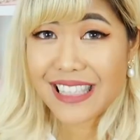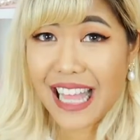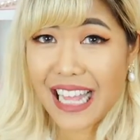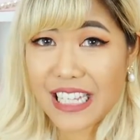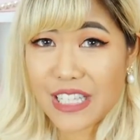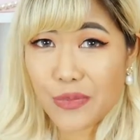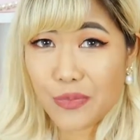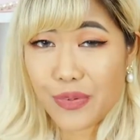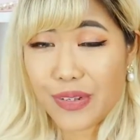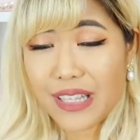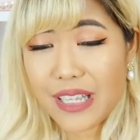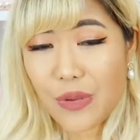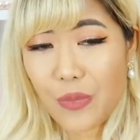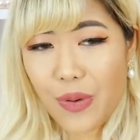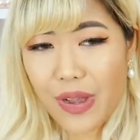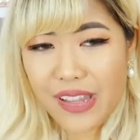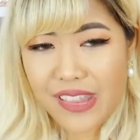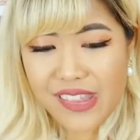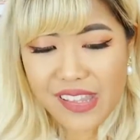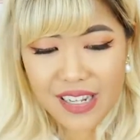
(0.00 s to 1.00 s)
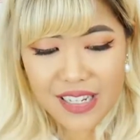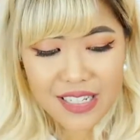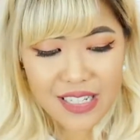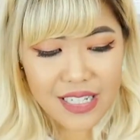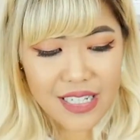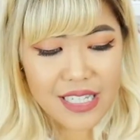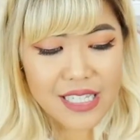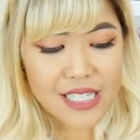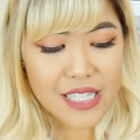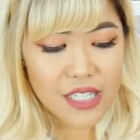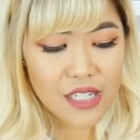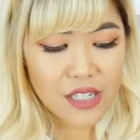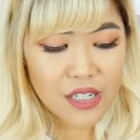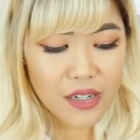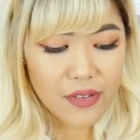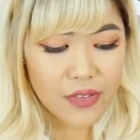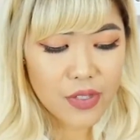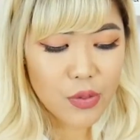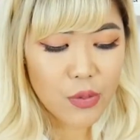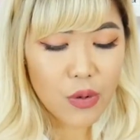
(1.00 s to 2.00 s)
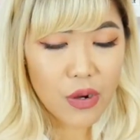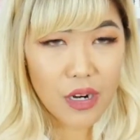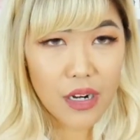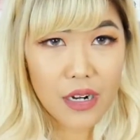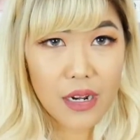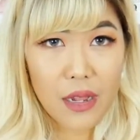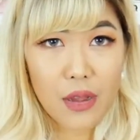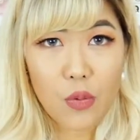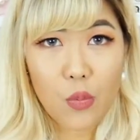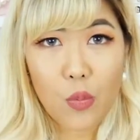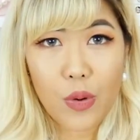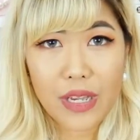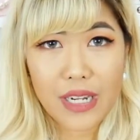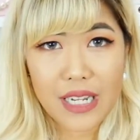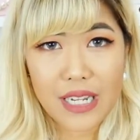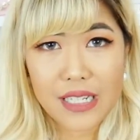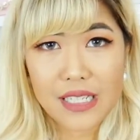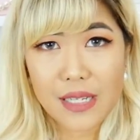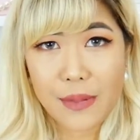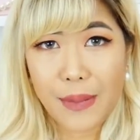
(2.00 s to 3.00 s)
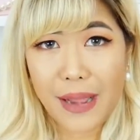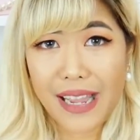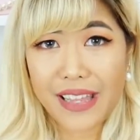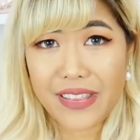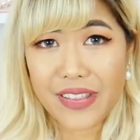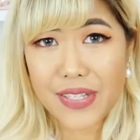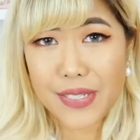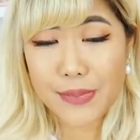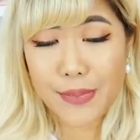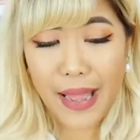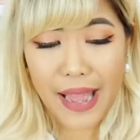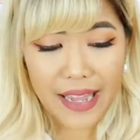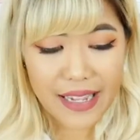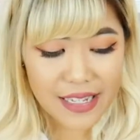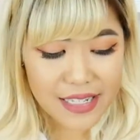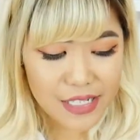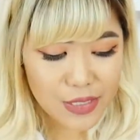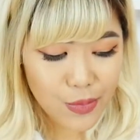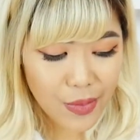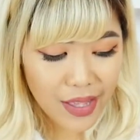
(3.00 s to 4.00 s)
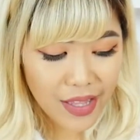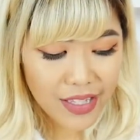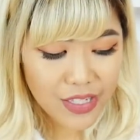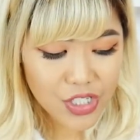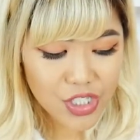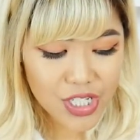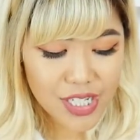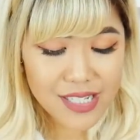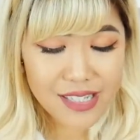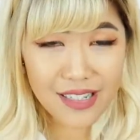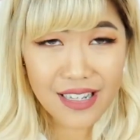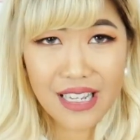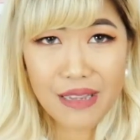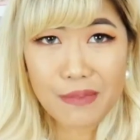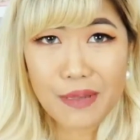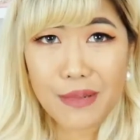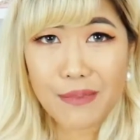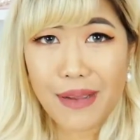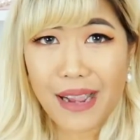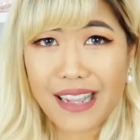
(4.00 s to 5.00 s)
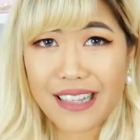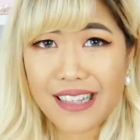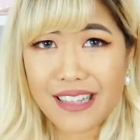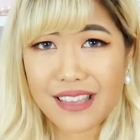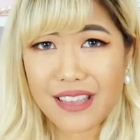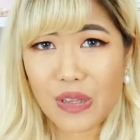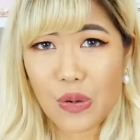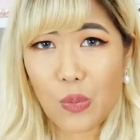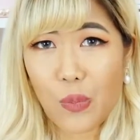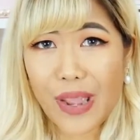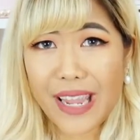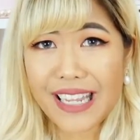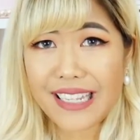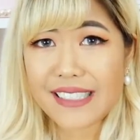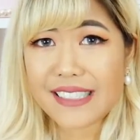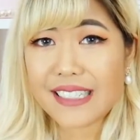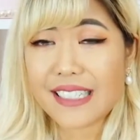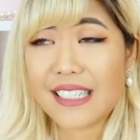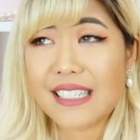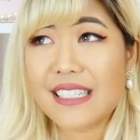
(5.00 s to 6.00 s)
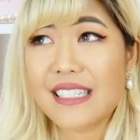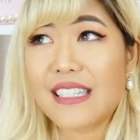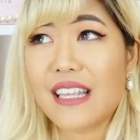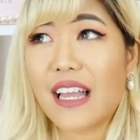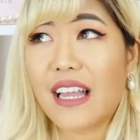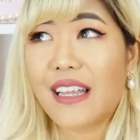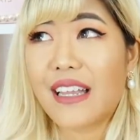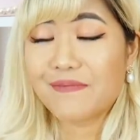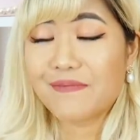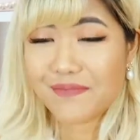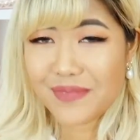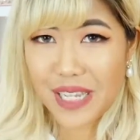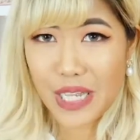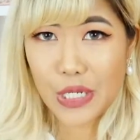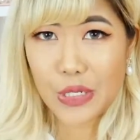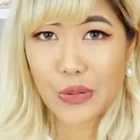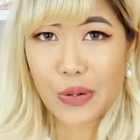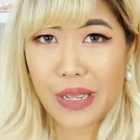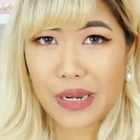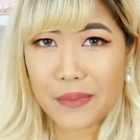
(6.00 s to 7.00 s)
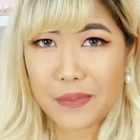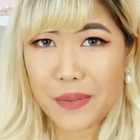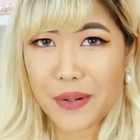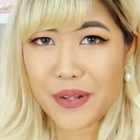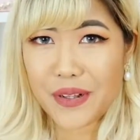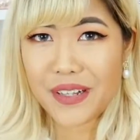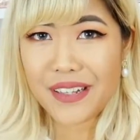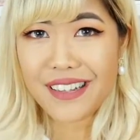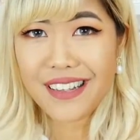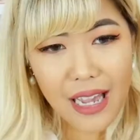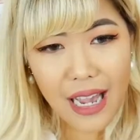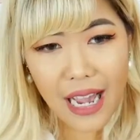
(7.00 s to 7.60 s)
That's really one thing to consider if you are wanting to buy this bag as well. Just keep in mind that the weight is incredible.